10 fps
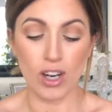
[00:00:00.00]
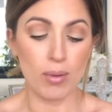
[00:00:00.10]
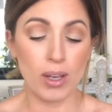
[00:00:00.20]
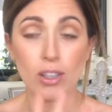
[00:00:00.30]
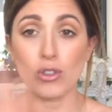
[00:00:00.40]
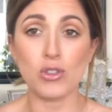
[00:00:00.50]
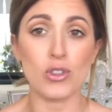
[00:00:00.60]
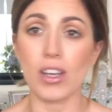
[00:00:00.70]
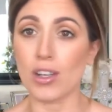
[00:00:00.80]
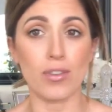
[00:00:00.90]
I ain't going to do
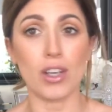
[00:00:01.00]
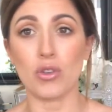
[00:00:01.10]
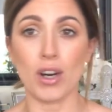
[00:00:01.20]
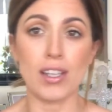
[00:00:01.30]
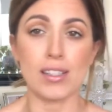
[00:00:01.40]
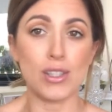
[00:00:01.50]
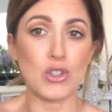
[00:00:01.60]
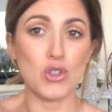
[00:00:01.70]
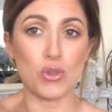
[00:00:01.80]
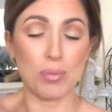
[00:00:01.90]
any of that crazy
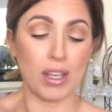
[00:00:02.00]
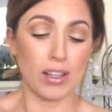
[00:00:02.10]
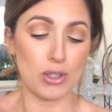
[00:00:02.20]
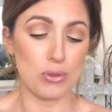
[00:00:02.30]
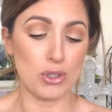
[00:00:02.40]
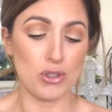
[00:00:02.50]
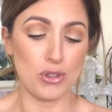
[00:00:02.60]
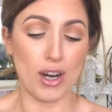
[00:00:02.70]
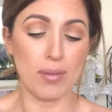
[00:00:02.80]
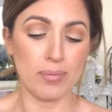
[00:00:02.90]
dripping liquid
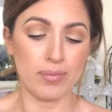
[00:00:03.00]
crap